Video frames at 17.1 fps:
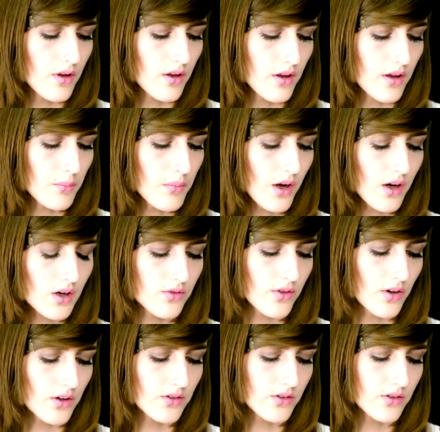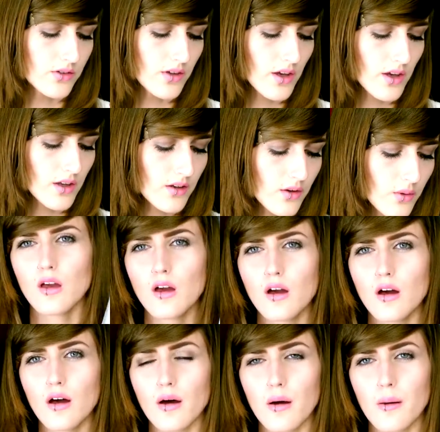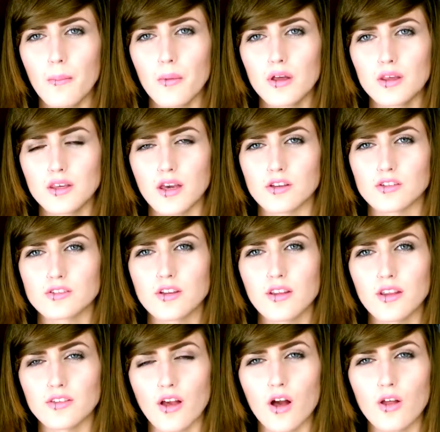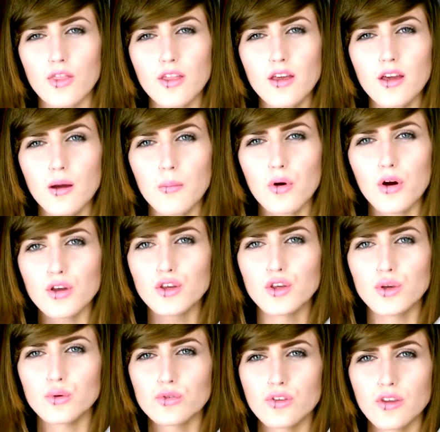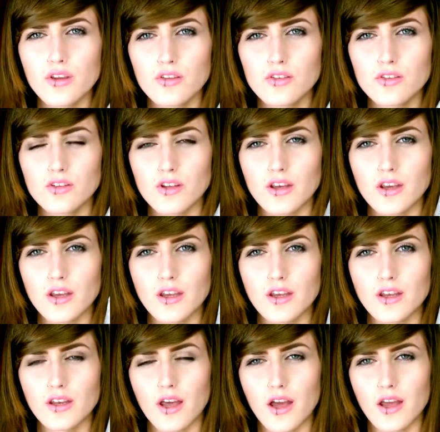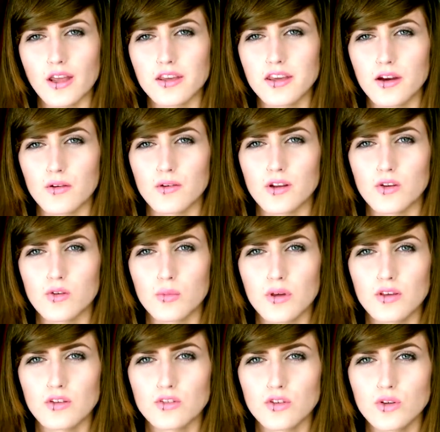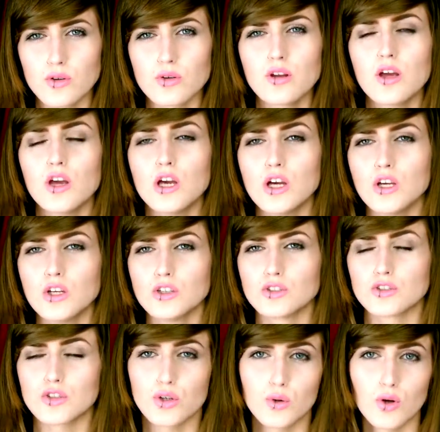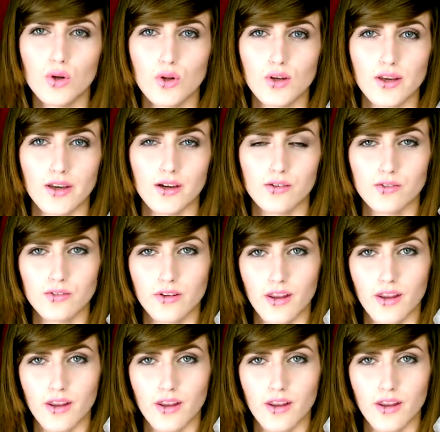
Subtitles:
It mattifies the skin. Yes, there's that. I think I might use this in a get ready with me soon, so look out for